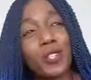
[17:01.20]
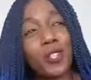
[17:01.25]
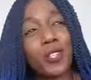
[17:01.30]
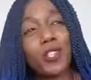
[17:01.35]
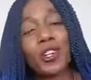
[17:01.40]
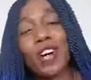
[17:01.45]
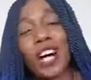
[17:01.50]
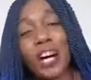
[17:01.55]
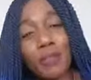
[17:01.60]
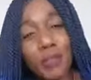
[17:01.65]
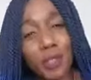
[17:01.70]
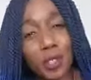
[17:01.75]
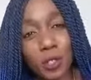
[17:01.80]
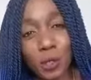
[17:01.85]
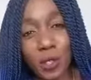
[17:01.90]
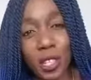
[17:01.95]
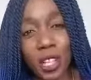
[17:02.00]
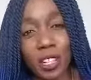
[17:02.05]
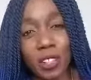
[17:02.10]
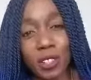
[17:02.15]
You don't have to do
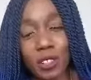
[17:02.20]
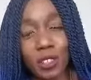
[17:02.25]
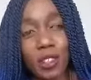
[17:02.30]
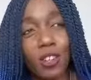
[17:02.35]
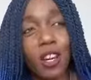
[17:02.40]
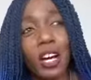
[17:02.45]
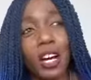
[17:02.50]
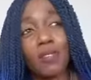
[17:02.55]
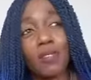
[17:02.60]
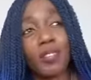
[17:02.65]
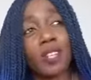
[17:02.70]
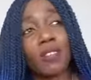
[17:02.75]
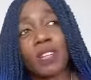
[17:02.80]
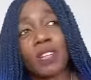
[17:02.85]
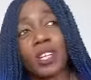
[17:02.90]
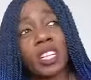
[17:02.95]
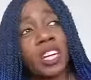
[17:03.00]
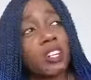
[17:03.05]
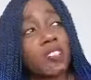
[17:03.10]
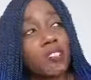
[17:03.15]
that. You don't have to give
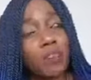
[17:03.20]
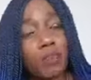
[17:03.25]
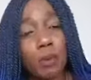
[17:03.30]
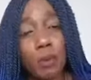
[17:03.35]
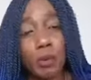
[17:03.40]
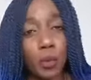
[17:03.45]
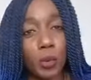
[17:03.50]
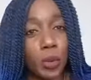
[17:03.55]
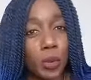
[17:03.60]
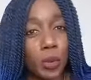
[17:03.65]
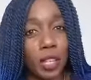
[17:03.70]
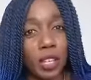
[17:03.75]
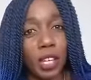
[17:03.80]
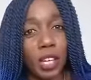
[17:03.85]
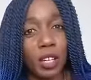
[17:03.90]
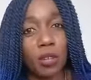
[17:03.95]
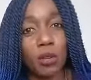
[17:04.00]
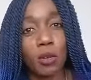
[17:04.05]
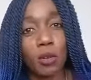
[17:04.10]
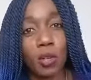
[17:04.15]
in. Yeah, some people will think that
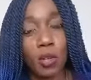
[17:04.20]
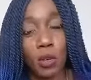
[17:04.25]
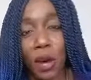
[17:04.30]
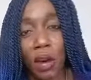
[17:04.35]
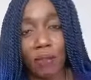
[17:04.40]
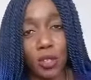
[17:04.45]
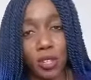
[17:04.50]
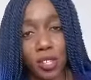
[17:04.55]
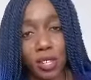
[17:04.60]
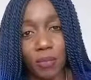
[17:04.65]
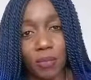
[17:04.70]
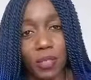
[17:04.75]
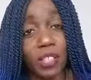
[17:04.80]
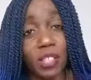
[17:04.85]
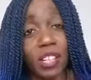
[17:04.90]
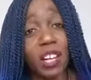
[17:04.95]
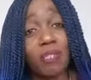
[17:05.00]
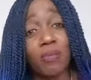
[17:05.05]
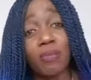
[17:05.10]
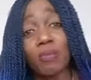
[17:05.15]
you you haven't suffered
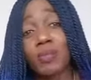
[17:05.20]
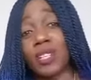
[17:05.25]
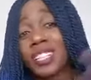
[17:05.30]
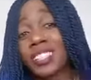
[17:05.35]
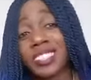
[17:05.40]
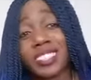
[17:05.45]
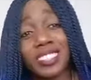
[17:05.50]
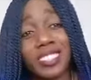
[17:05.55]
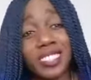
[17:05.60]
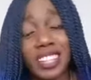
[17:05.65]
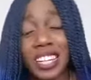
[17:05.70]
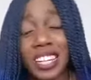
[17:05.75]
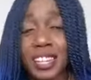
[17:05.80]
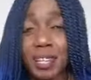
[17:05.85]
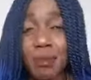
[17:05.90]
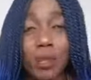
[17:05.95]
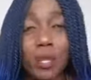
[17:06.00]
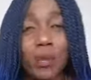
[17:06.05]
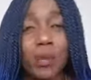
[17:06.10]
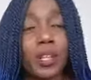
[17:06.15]
enough, but let
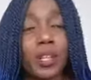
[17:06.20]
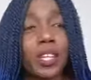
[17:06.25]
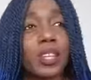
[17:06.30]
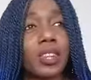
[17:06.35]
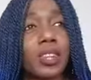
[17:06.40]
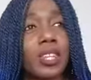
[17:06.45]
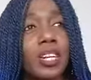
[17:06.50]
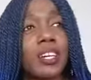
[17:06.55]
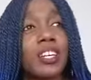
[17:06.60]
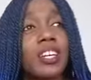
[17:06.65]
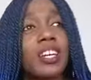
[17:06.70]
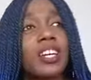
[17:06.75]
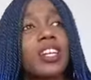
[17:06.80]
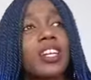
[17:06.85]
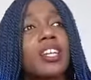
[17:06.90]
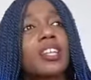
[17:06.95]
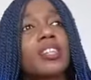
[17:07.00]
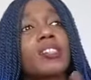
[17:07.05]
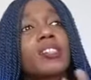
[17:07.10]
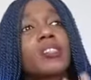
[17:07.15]
them think what they think.
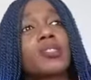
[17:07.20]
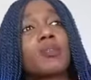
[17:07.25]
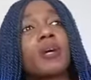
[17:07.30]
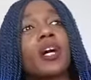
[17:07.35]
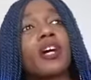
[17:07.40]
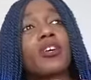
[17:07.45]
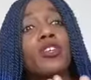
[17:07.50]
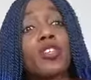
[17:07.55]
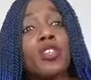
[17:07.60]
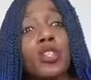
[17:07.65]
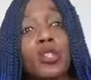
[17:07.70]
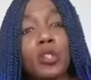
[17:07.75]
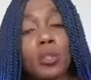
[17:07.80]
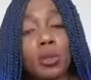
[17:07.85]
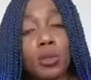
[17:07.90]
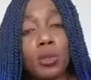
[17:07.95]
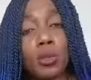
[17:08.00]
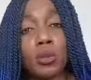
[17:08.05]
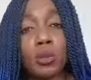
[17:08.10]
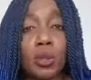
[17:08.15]
This is about
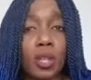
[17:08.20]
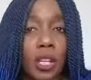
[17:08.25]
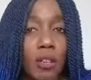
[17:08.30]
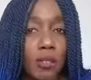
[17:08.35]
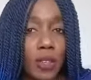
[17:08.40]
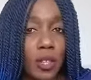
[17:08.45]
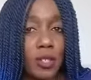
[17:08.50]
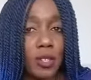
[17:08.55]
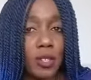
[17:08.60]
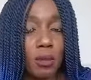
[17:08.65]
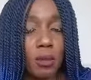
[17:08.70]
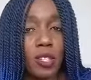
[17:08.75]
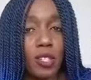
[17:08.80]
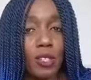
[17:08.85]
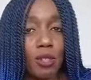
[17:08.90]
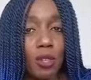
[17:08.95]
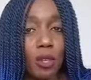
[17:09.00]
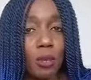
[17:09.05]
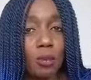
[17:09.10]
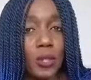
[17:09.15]
you living to the
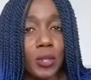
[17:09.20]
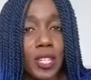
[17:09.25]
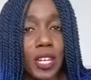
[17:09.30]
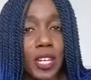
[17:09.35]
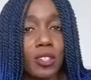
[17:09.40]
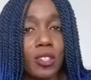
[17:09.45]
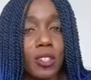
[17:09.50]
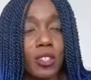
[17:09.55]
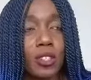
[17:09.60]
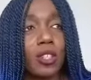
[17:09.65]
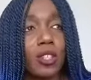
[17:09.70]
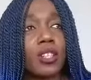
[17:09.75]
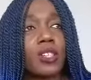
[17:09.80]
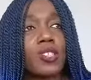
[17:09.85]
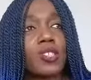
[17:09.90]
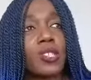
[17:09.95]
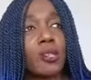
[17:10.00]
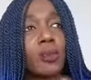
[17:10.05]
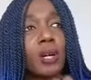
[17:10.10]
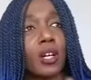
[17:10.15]
best of your potential.
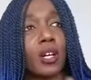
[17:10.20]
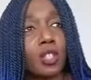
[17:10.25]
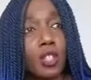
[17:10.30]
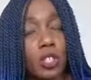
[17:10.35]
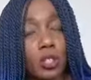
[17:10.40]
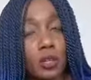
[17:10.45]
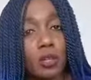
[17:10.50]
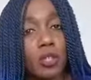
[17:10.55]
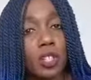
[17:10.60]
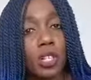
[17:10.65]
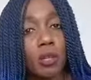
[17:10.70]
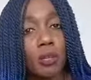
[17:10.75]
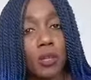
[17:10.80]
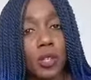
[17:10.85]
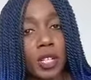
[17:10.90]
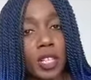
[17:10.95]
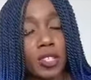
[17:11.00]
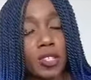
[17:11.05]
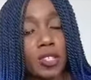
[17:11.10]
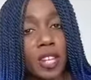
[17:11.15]
This is about you
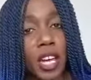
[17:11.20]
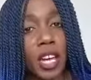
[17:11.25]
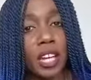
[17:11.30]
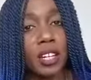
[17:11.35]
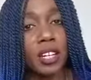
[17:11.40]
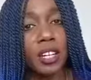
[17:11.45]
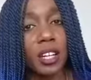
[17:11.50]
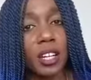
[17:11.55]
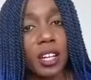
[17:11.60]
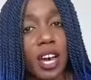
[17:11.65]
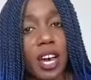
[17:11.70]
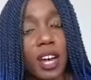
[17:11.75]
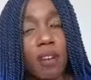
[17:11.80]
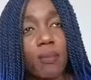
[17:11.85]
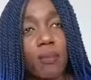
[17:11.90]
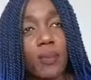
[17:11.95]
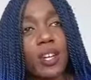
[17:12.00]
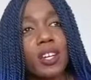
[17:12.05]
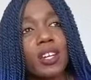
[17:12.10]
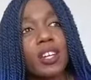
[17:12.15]
deliberately designing a
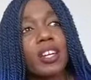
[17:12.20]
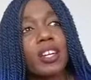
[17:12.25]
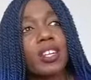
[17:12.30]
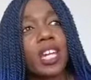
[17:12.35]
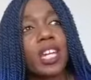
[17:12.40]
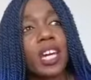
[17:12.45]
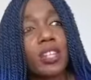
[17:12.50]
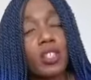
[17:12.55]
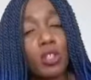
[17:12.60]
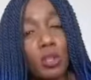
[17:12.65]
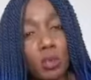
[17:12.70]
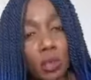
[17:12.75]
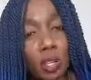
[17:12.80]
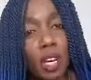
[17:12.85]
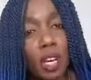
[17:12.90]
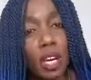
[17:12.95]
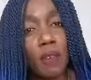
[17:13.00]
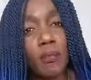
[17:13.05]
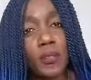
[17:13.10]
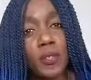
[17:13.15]
life that you
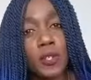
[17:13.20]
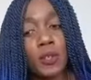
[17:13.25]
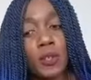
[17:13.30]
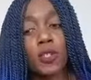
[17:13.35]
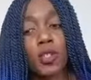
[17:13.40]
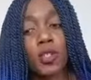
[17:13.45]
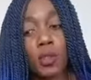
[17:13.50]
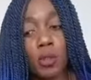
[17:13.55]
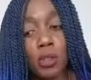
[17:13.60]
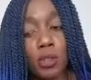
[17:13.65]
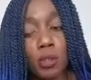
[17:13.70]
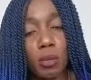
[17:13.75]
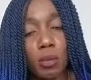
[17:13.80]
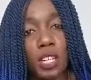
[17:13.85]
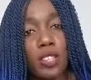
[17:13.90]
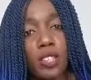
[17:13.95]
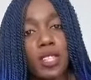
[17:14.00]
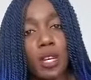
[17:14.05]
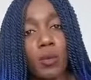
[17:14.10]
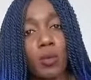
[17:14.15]
love. So the truth of the
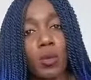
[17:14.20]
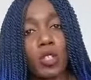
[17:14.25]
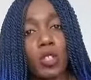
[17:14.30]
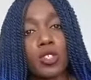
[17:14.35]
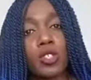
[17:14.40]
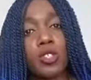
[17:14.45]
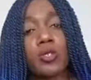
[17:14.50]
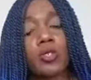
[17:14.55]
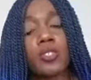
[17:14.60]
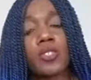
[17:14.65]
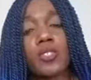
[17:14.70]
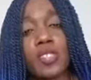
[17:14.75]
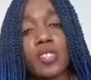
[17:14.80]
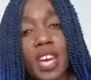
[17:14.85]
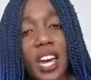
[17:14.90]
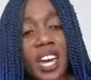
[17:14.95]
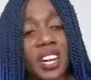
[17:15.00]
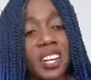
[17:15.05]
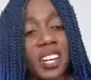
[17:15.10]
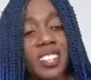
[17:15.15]
matter is that once you
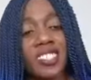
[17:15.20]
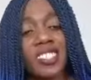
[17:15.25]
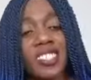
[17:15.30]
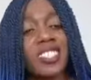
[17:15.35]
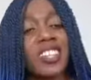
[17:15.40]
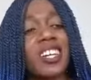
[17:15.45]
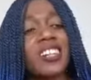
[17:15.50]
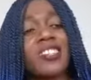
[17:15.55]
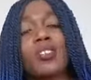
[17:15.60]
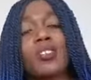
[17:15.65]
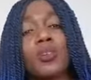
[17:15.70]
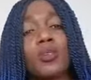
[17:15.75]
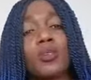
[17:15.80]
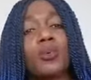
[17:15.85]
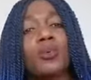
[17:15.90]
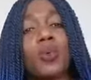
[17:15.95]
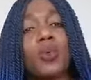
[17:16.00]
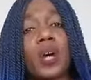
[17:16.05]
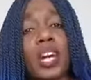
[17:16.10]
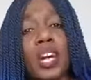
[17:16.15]
decide, actually, that's not
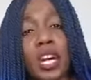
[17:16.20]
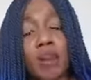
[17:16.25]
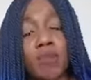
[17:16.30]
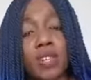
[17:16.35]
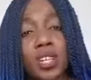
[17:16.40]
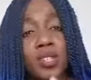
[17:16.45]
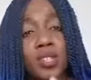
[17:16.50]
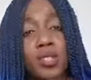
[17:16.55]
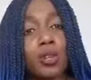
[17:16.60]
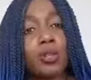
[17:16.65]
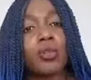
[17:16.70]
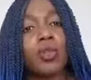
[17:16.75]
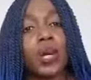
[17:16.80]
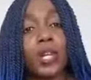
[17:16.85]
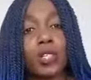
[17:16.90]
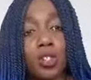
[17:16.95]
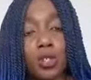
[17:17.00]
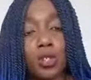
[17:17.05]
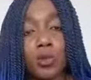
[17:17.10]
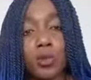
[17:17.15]
who I am. That's not who
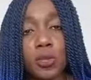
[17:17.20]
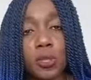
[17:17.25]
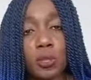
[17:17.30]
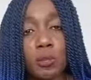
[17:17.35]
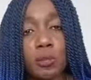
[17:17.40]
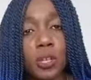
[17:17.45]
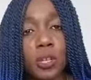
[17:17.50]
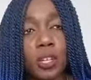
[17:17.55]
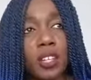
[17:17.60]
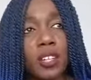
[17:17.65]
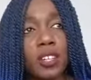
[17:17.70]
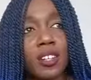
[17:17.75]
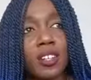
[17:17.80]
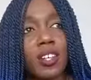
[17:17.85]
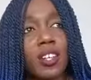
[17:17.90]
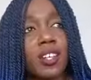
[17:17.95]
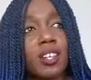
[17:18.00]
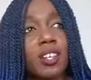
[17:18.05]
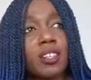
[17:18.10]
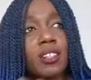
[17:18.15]
I choose to be
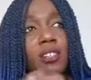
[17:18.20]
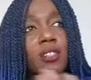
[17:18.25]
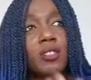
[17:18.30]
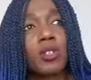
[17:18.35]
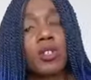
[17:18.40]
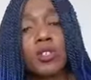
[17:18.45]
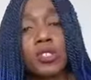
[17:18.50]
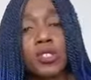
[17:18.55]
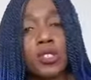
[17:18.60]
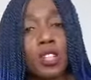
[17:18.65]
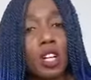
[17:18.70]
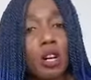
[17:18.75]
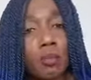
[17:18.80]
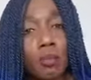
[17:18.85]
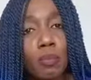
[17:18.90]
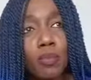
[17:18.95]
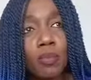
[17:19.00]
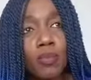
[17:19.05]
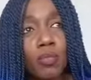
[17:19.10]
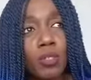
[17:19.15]
you can
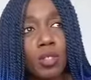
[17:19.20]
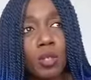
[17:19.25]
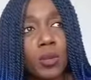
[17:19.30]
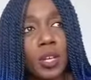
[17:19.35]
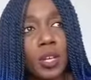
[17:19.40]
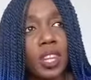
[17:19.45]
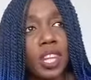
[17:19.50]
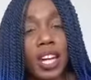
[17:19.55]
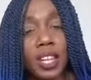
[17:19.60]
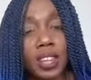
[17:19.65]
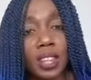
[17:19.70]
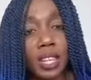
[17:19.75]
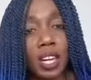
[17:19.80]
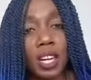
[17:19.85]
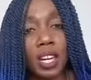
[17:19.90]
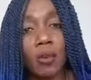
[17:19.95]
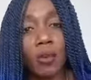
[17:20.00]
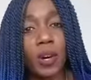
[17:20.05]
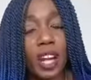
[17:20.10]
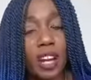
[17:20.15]
stop doing that
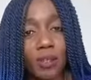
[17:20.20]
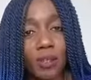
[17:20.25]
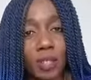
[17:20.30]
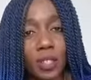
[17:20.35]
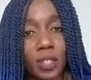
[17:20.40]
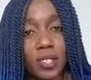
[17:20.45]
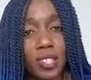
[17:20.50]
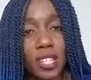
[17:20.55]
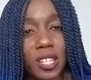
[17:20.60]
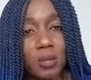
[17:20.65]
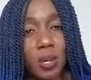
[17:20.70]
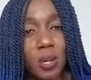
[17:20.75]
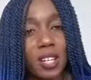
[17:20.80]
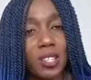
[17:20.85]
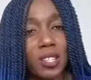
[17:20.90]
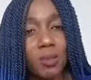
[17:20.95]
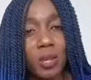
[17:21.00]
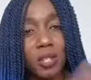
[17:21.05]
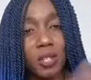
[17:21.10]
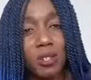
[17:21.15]
thing, whatever it is.
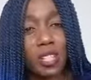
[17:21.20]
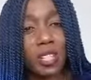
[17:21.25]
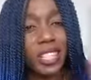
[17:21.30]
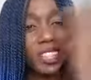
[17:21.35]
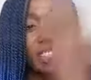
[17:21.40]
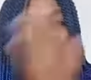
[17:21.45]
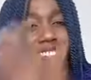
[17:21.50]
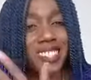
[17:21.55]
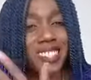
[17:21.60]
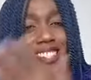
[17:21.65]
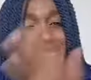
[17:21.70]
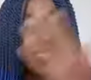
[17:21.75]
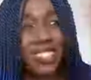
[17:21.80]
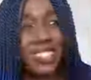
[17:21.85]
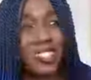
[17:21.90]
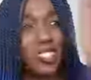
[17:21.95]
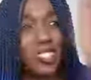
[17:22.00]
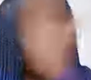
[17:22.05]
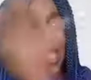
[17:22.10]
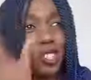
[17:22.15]
Whereas when you're guilty,
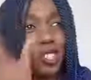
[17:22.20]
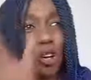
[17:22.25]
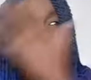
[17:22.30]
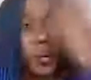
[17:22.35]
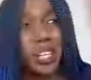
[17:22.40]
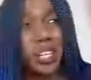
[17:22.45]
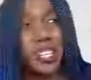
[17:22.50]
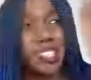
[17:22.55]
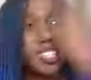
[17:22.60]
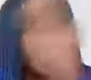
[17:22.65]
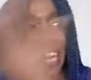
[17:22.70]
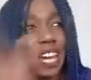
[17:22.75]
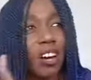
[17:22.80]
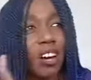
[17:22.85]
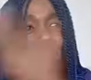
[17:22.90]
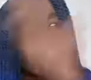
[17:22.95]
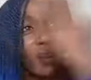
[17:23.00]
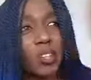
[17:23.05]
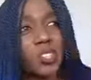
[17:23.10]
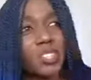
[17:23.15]
it's just always there,
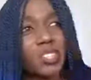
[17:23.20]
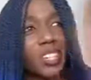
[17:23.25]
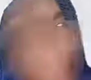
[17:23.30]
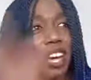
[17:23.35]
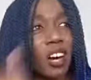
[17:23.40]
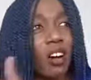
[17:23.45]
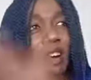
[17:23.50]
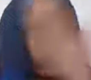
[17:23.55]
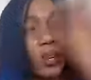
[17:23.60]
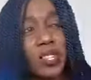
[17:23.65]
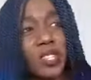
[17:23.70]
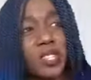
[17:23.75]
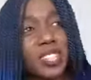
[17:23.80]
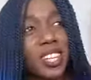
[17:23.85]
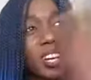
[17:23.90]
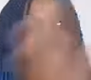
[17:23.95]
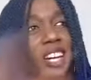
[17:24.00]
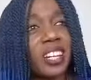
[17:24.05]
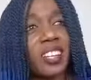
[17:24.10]
always there, always there.